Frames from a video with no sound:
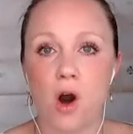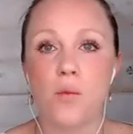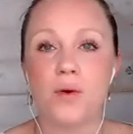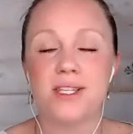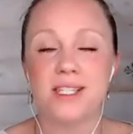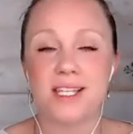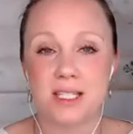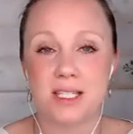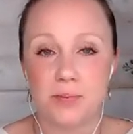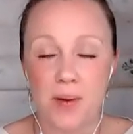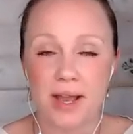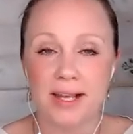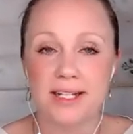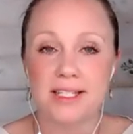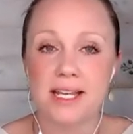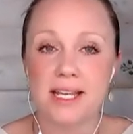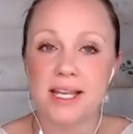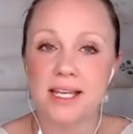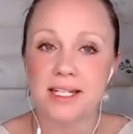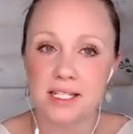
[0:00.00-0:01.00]
always
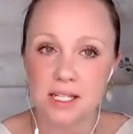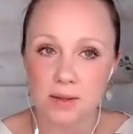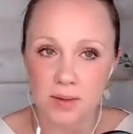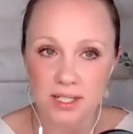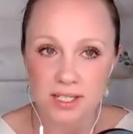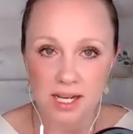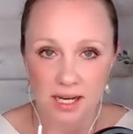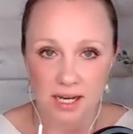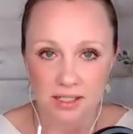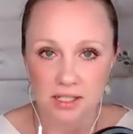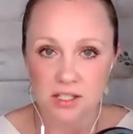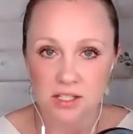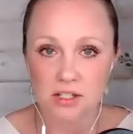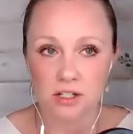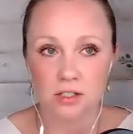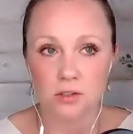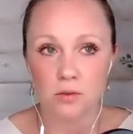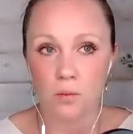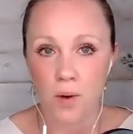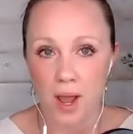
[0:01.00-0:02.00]
expecting it to be done a
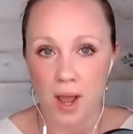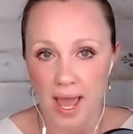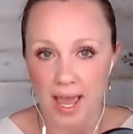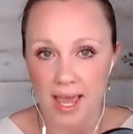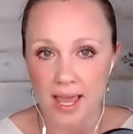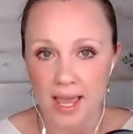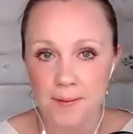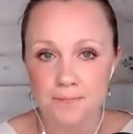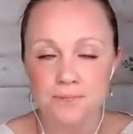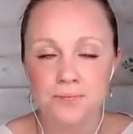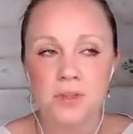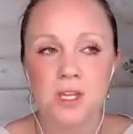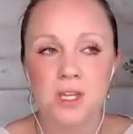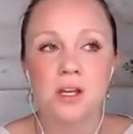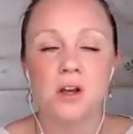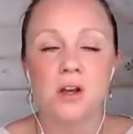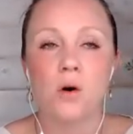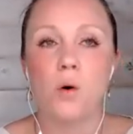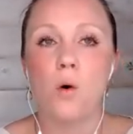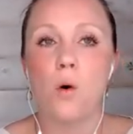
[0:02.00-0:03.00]
certain way,
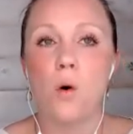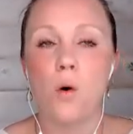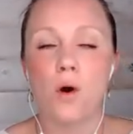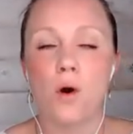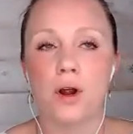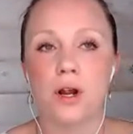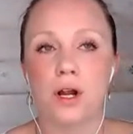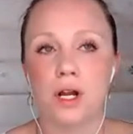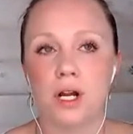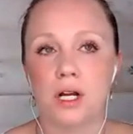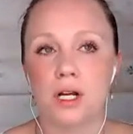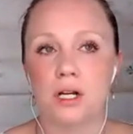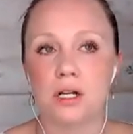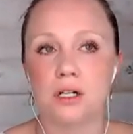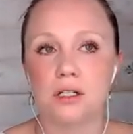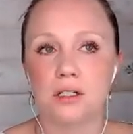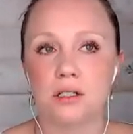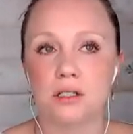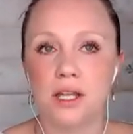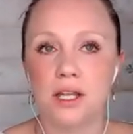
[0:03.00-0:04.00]
or
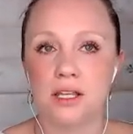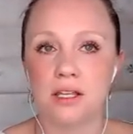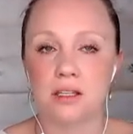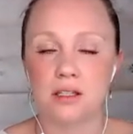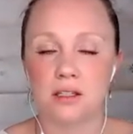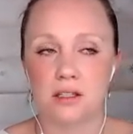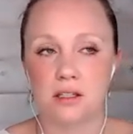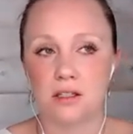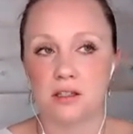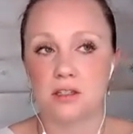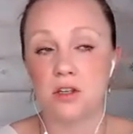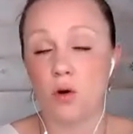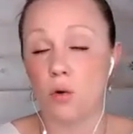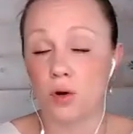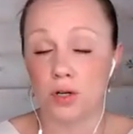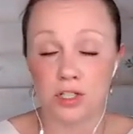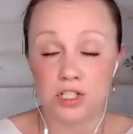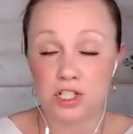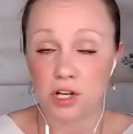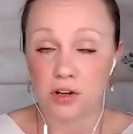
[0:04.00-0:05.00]
like,
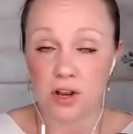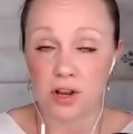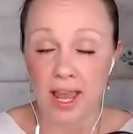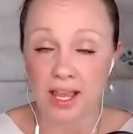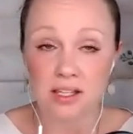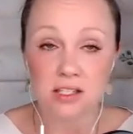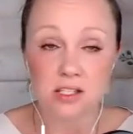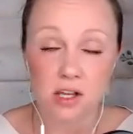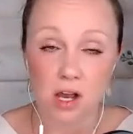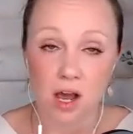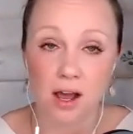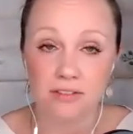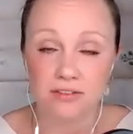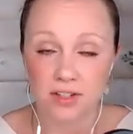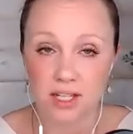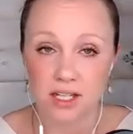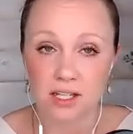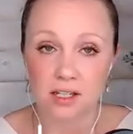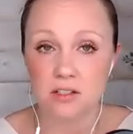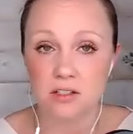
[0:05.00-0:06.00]
or hands off,
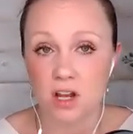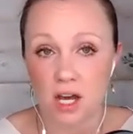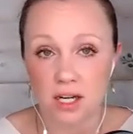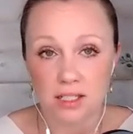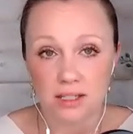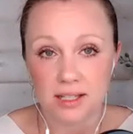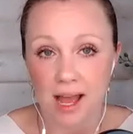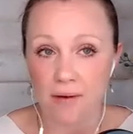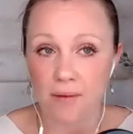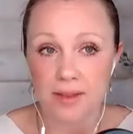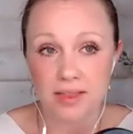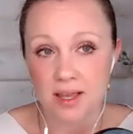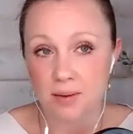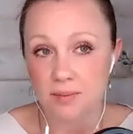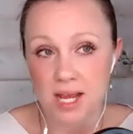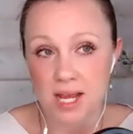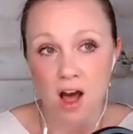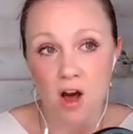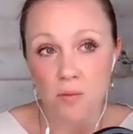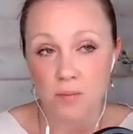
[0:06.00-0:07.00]
like not allowing them
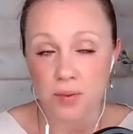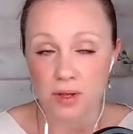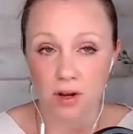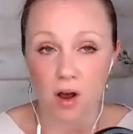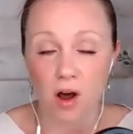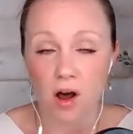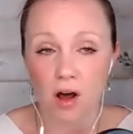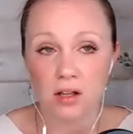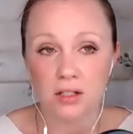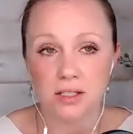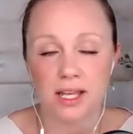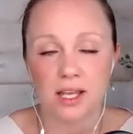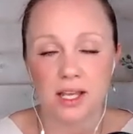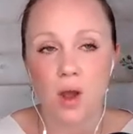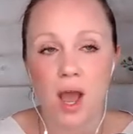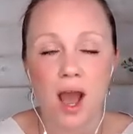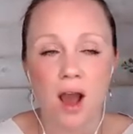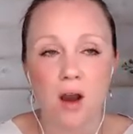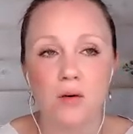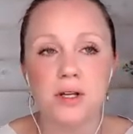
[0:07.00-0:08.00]
to help at all. Like,
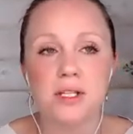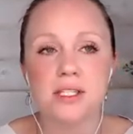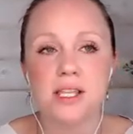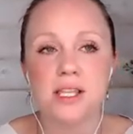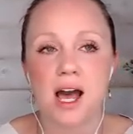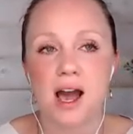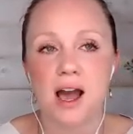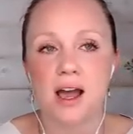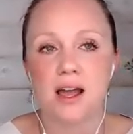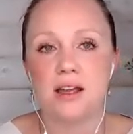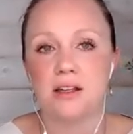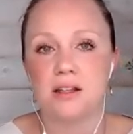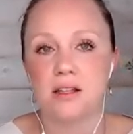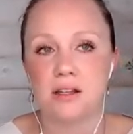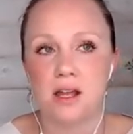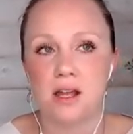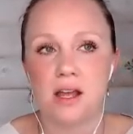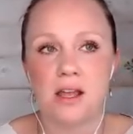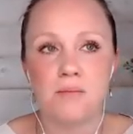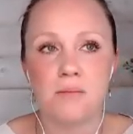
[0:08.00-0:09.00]
how does that
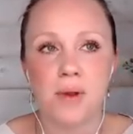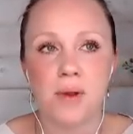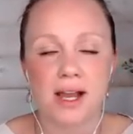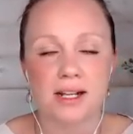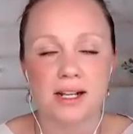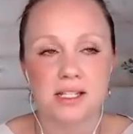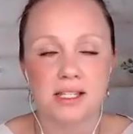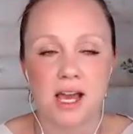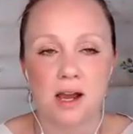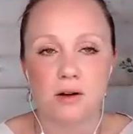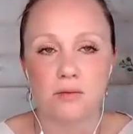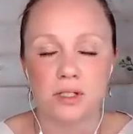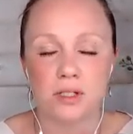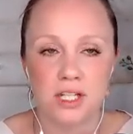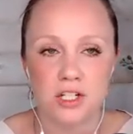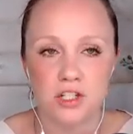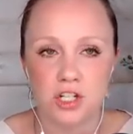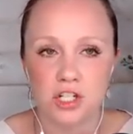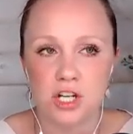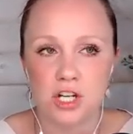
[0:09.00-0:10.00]
impact that
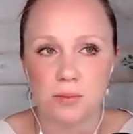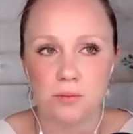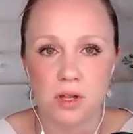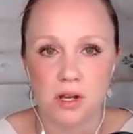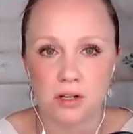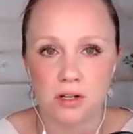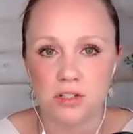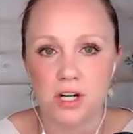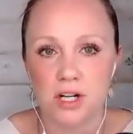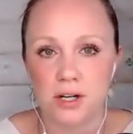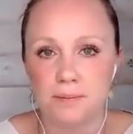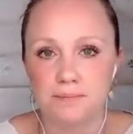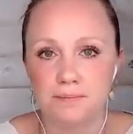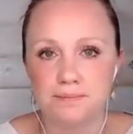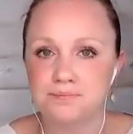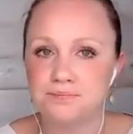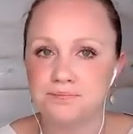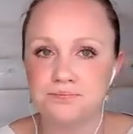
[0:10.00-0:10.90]
relationship long term?